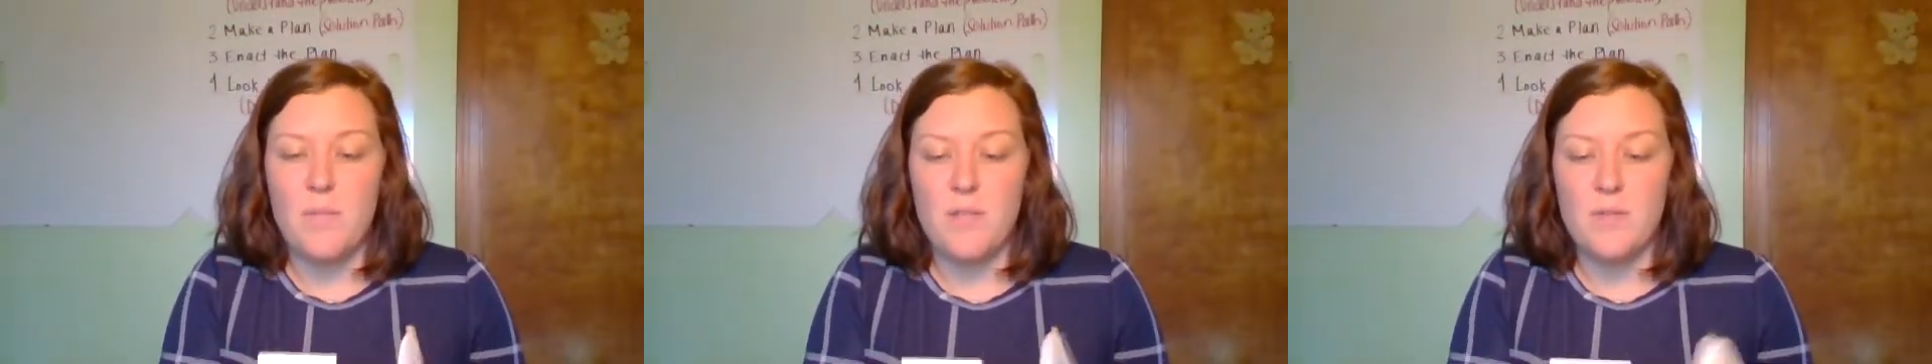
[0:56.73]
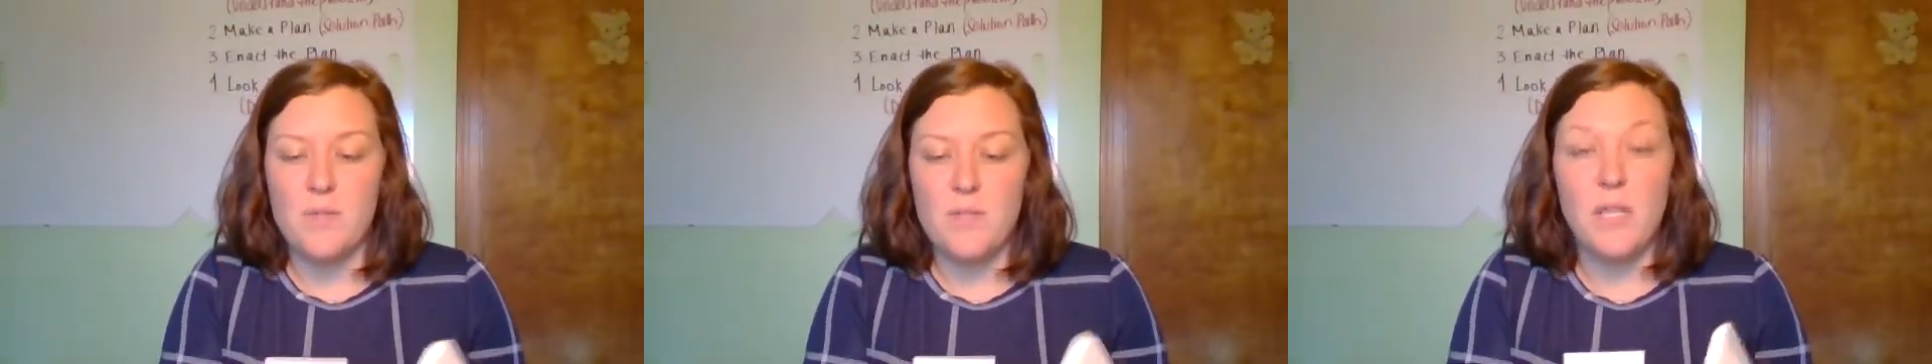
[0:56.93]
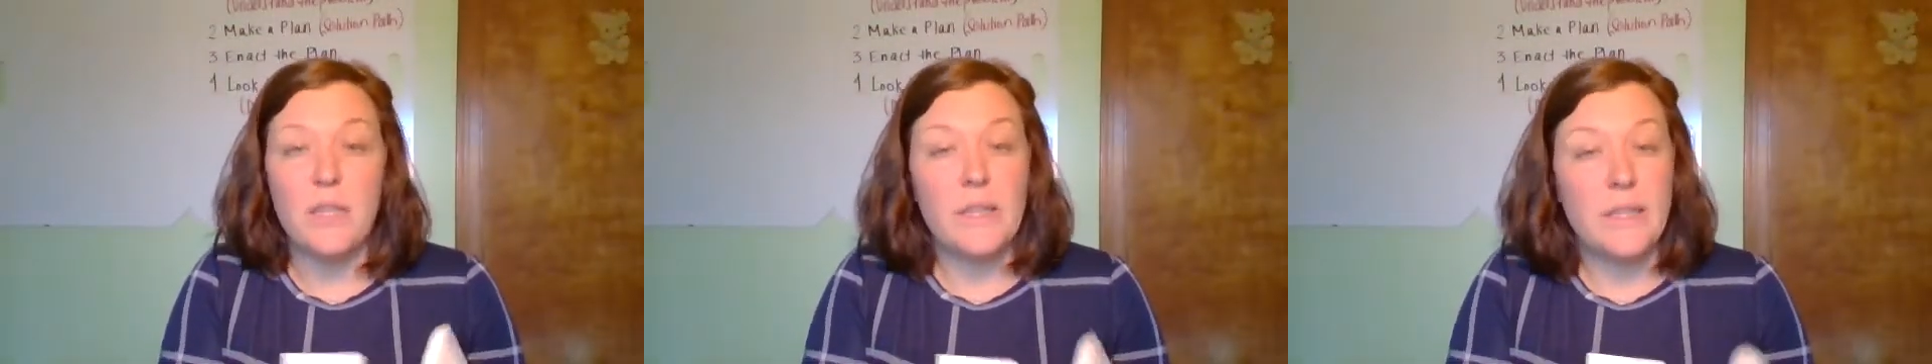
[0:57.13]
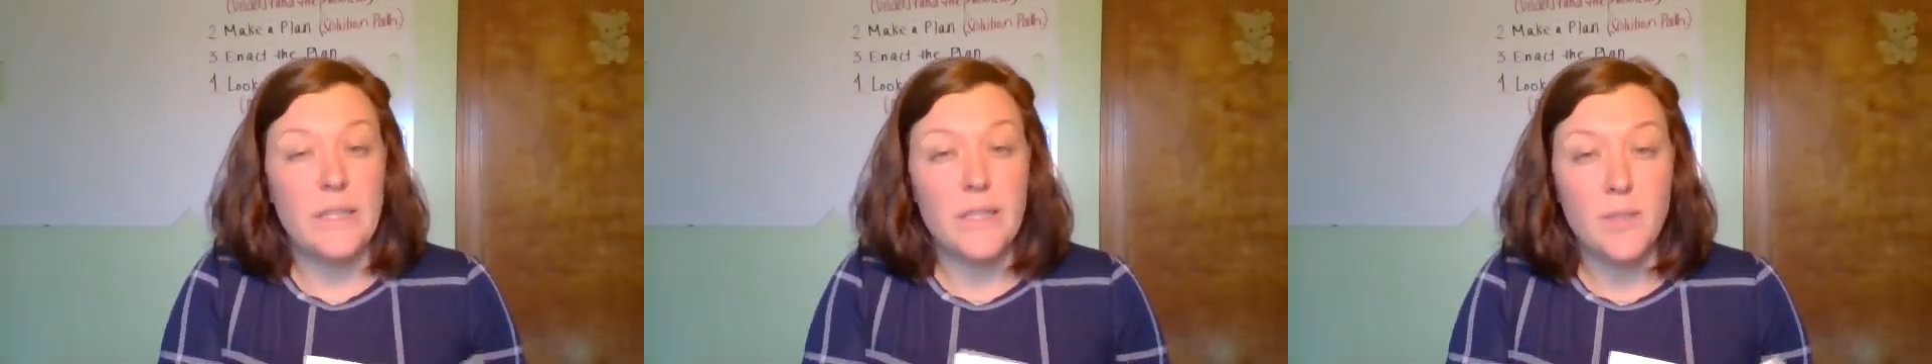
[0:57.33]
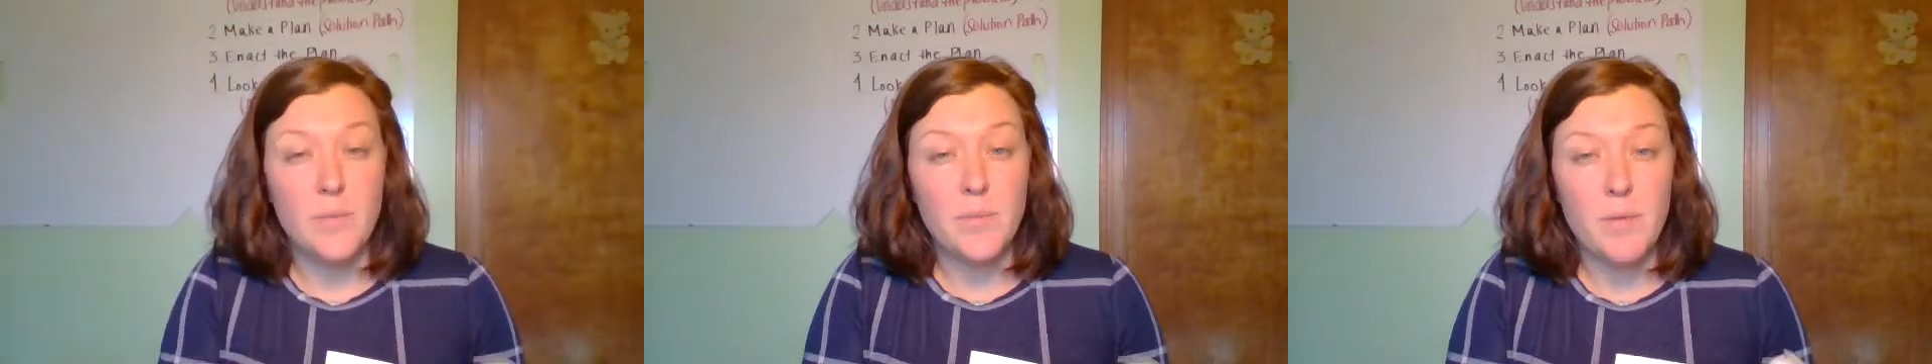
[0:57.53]
This one's a
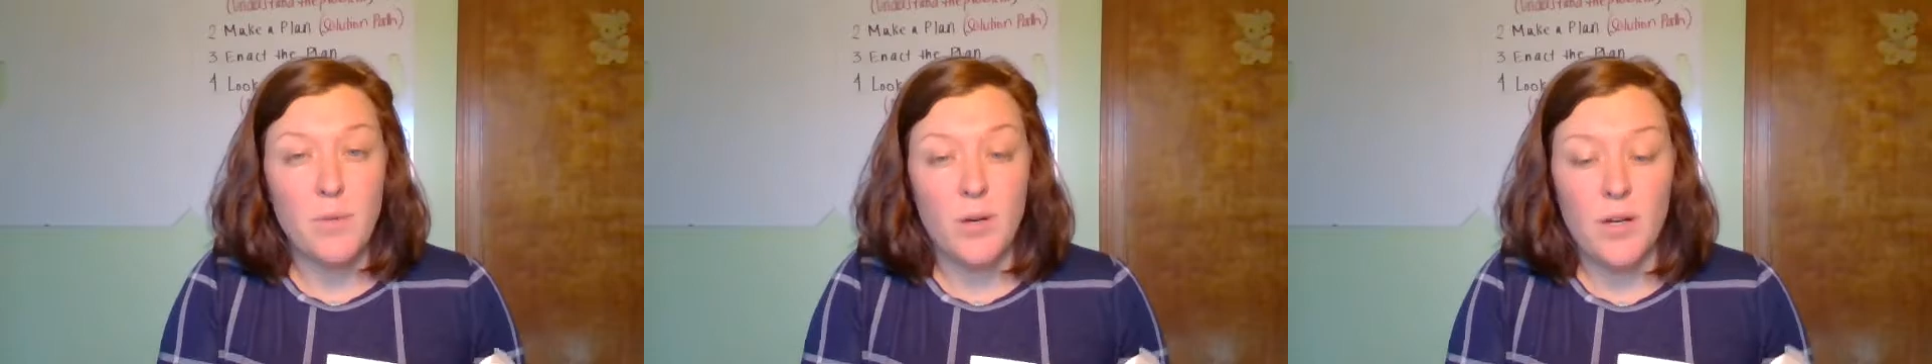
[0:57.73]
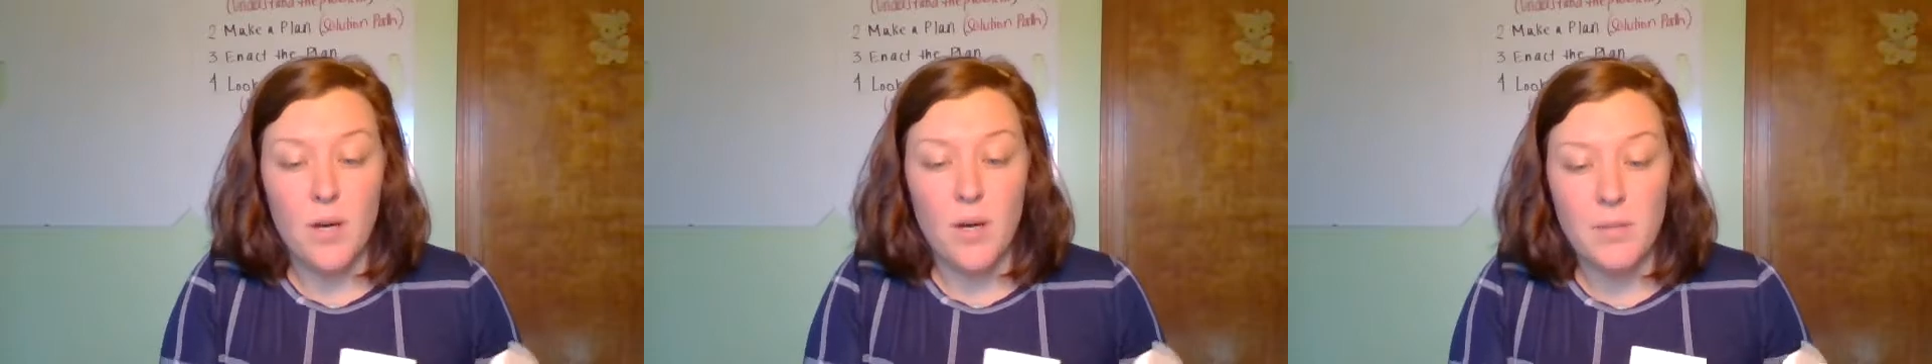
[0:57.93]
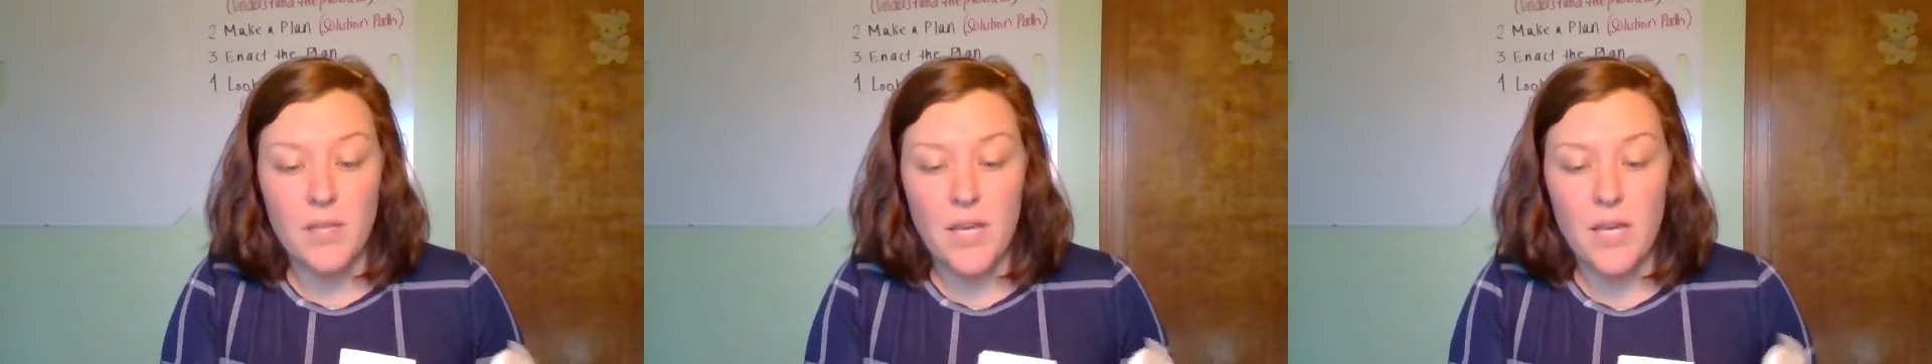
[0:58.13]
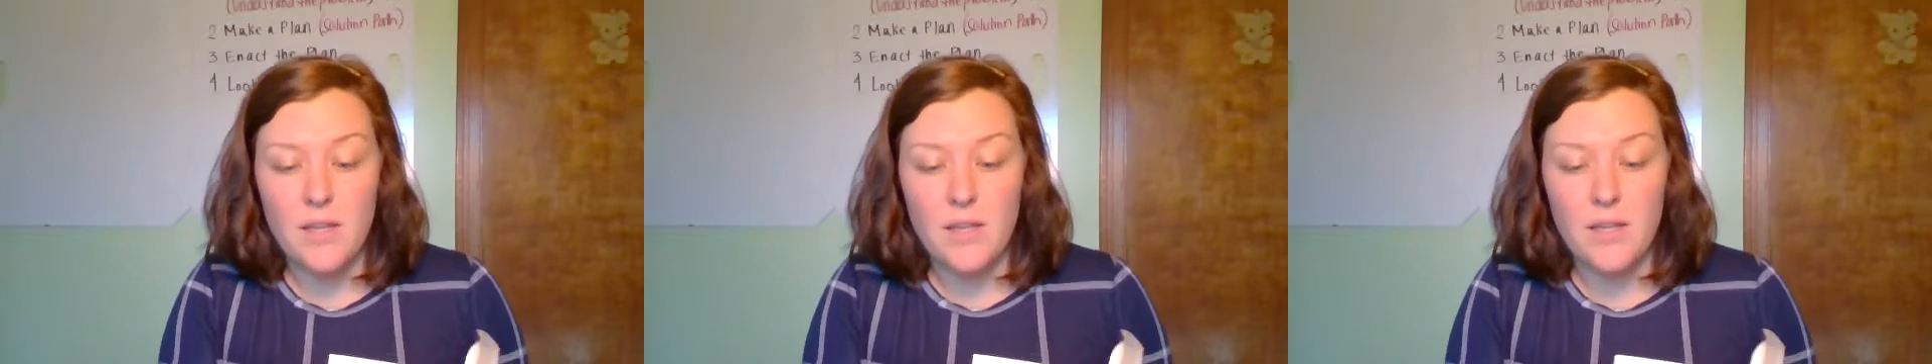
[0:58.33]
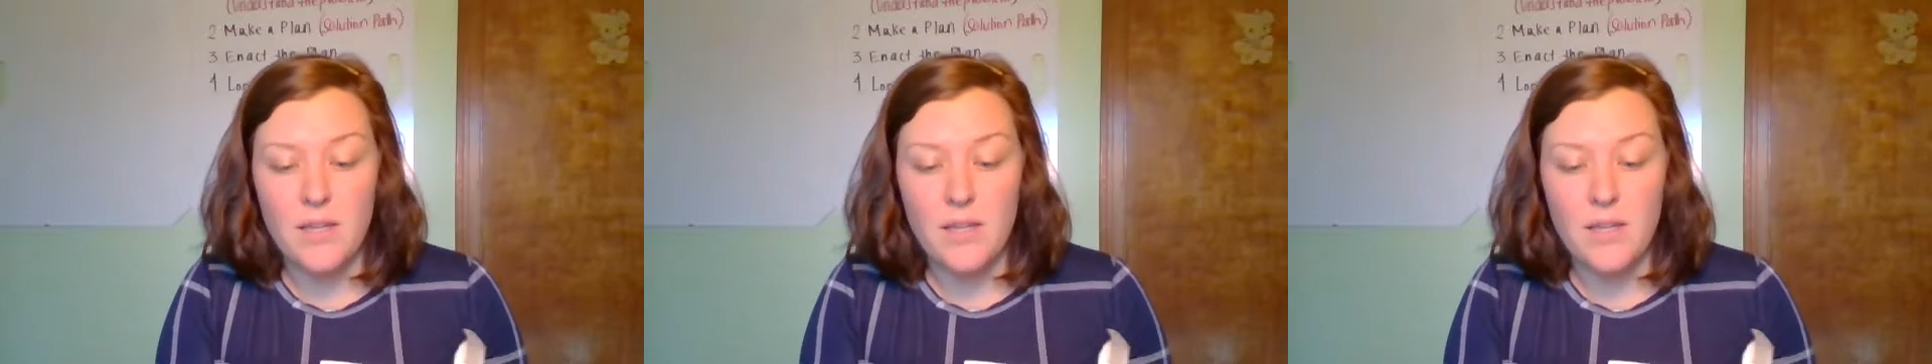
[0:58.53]
little bit more complicated